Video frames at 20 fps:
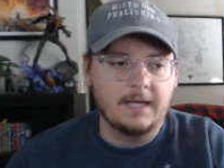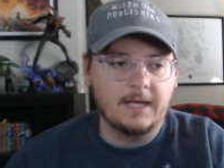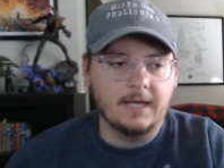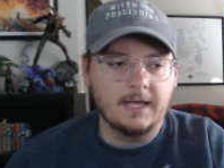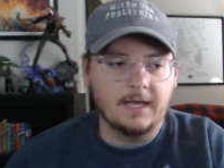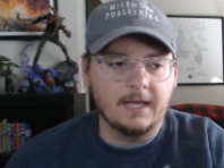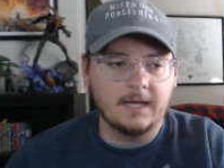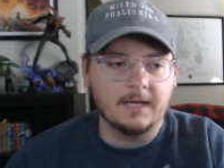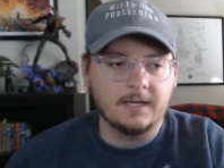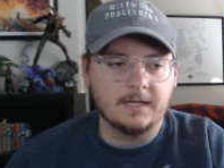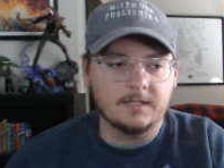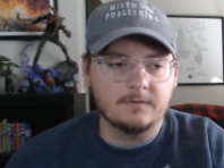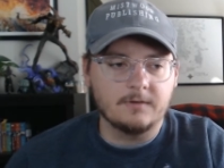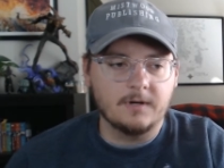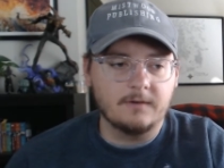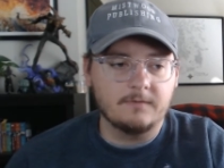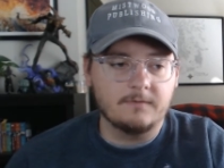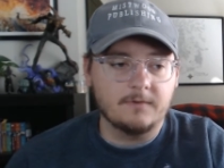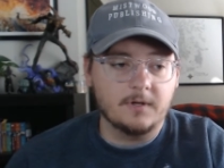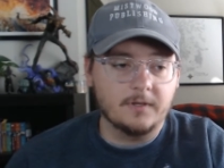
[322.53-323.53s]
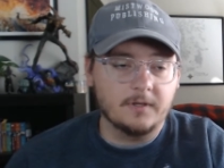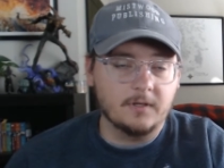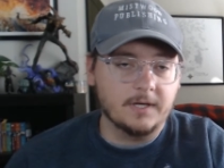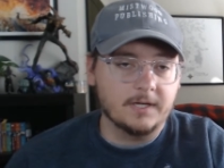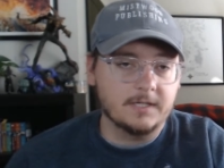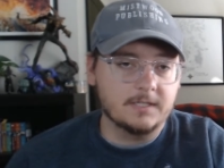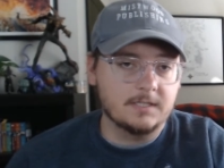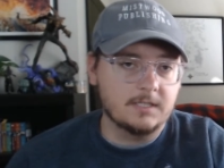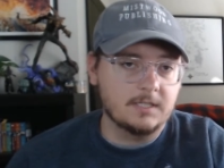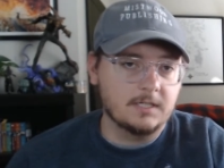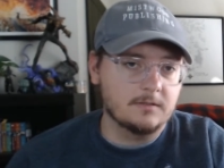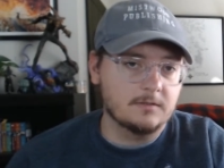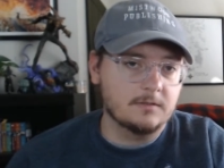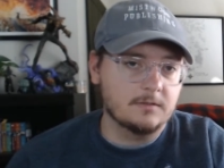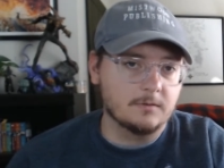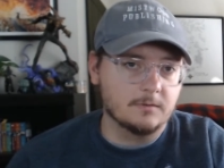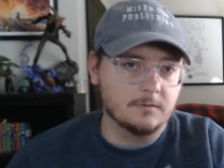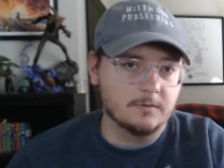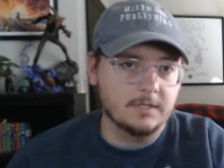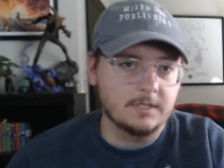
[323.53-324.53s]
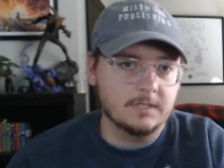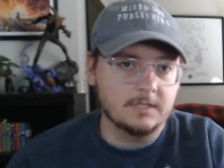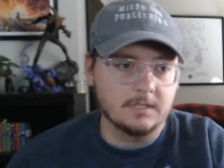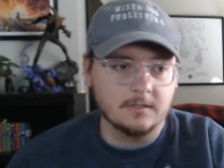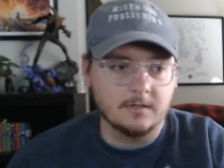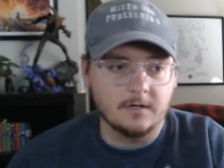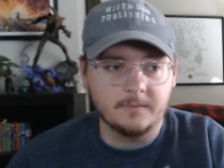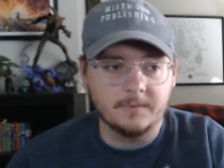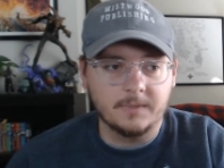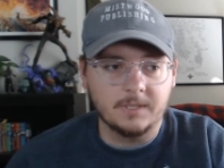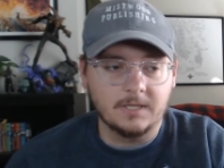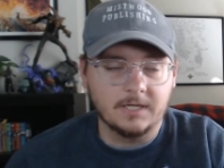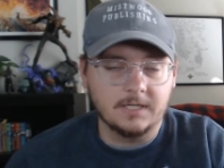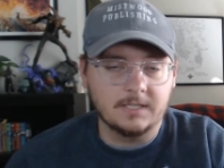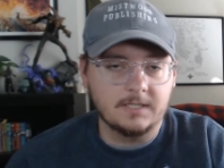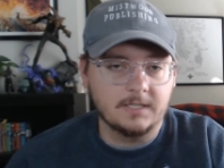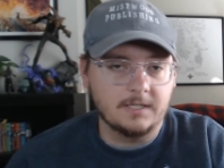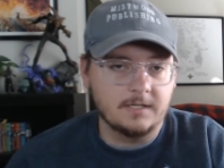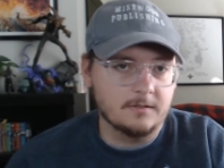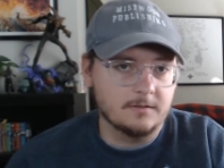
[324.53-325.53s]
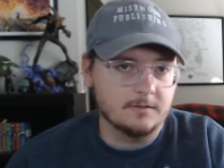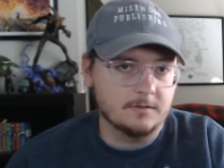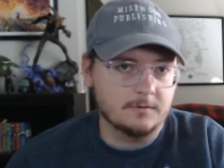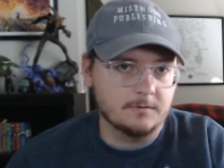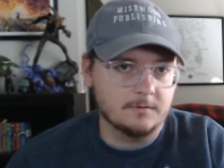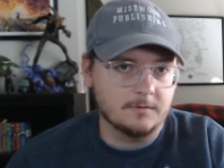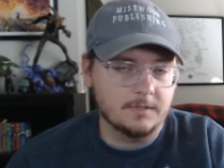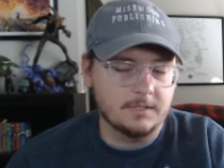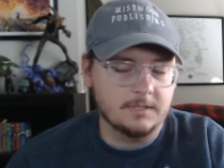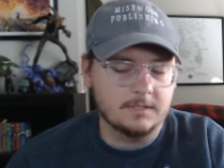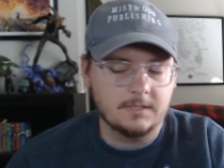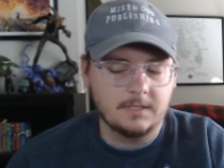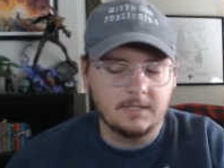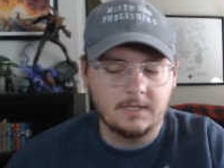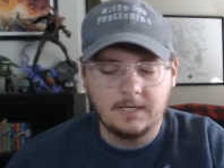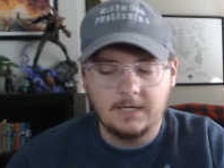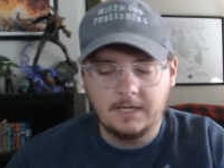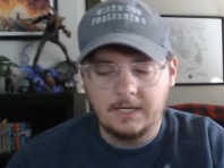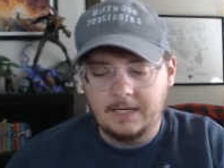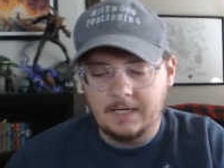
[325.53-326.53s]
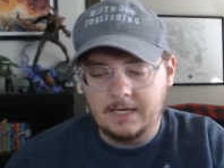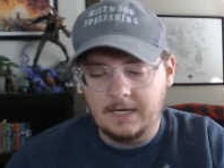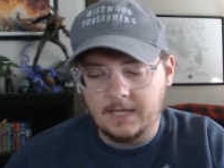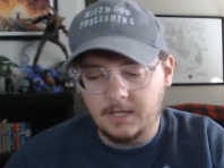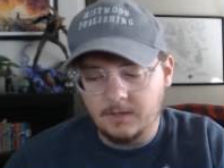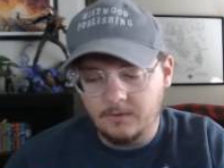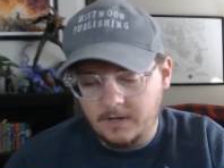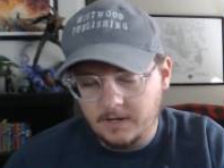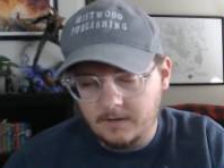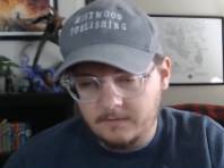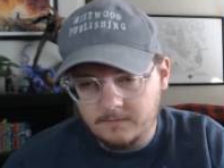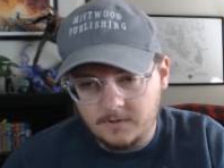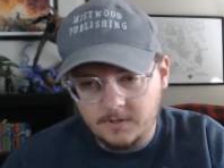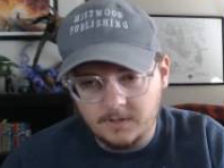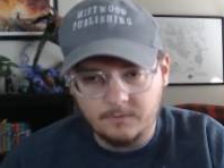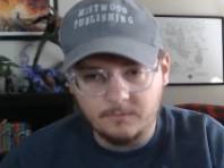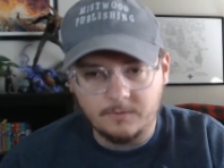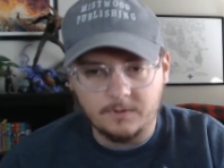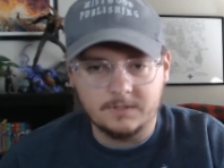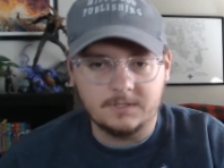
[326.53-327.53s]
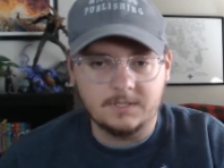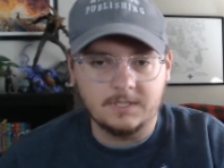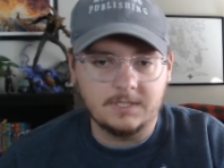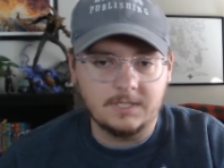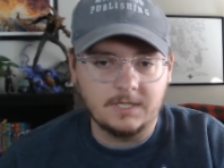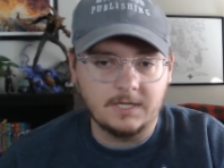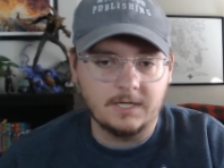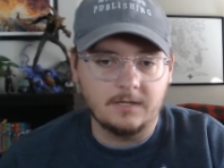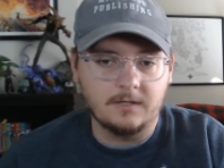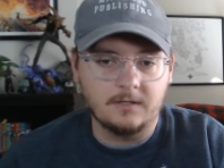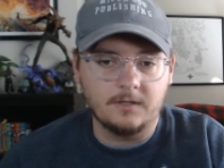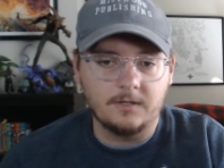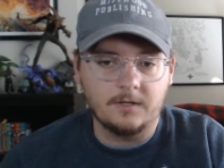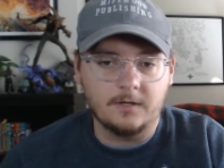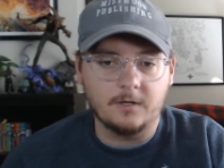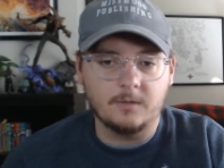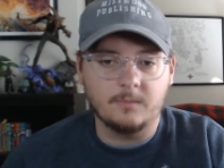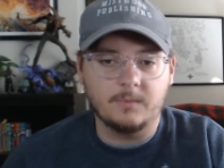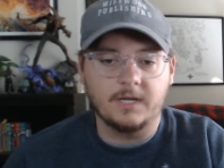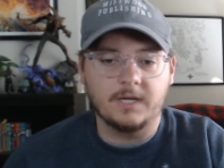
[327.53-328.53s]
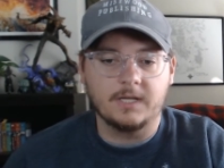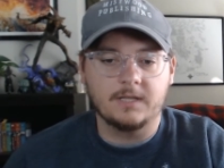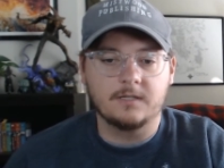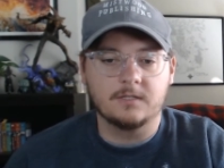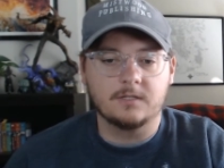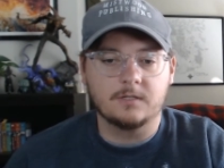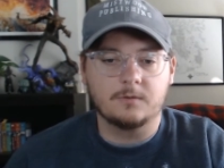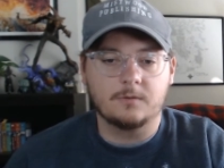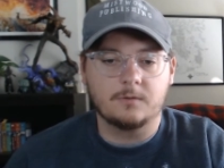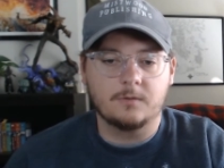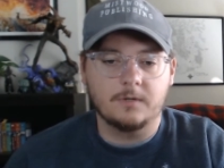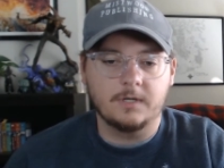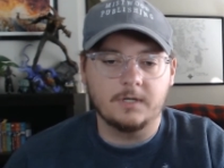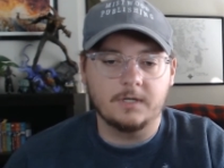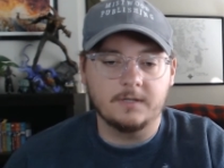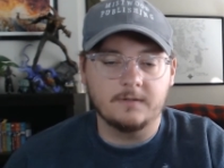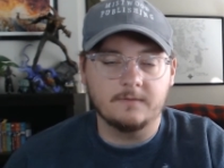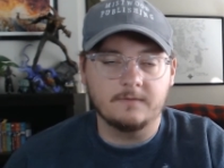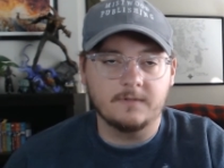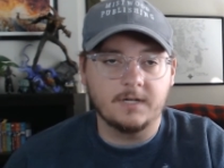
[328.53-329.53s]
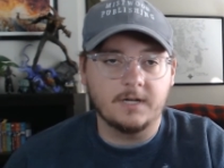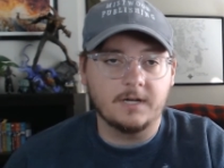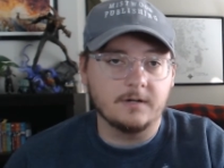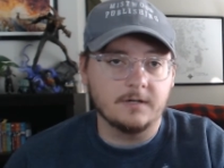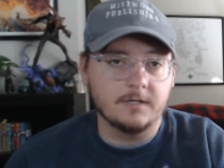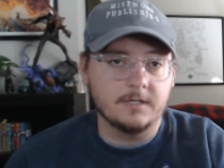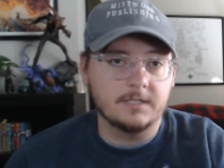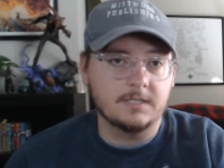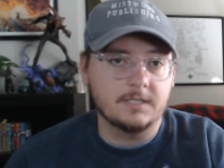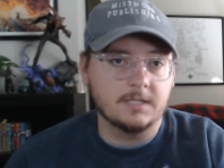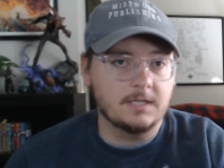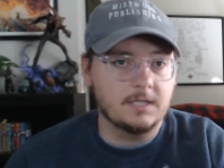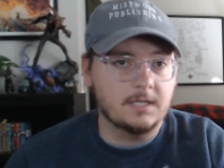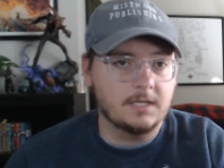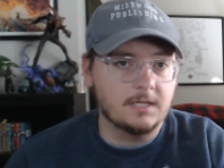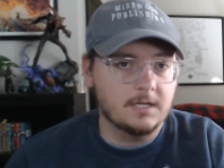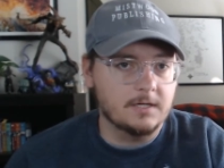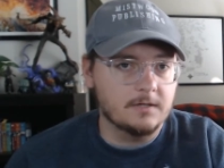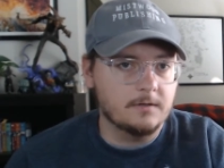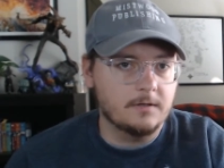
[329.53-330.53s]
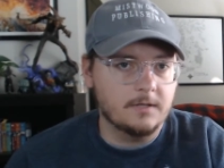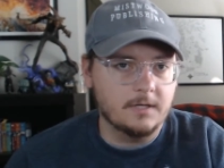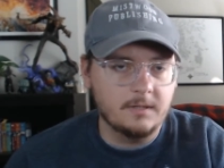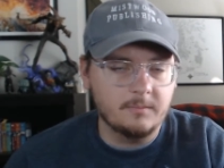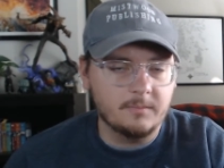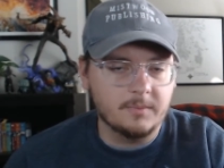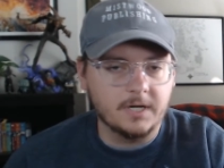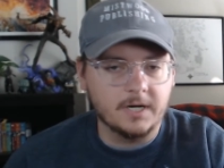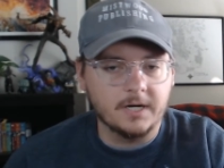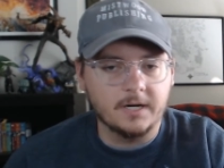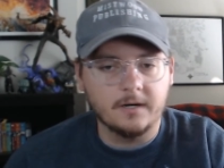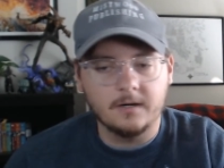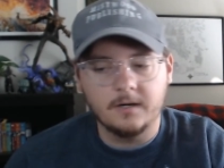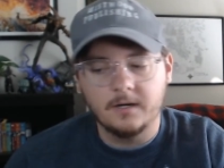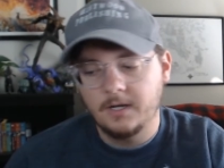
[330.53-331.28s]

And his grandfather likes to tell stories, and Narbad likes to hear stories. And the grandfather wants to tell Narbad the story of Nerys and the Neral Empire,